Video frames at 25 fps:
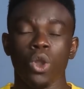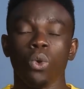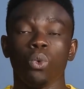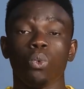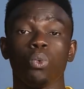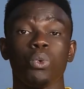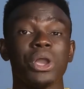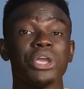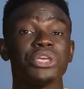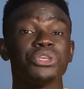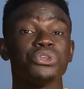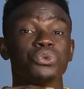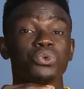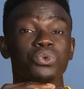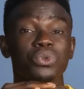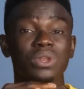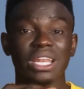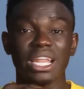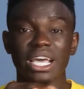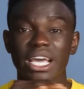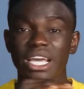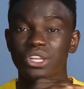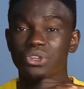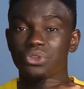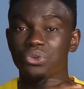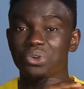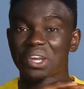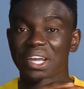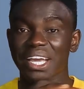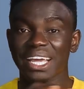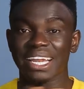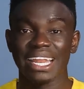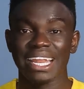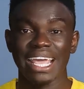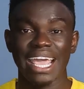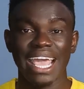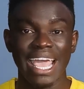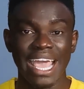When you learn, you
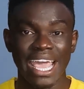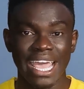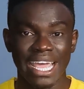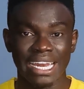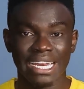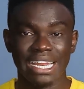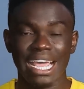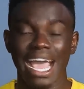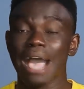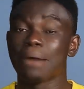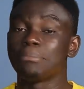can earn.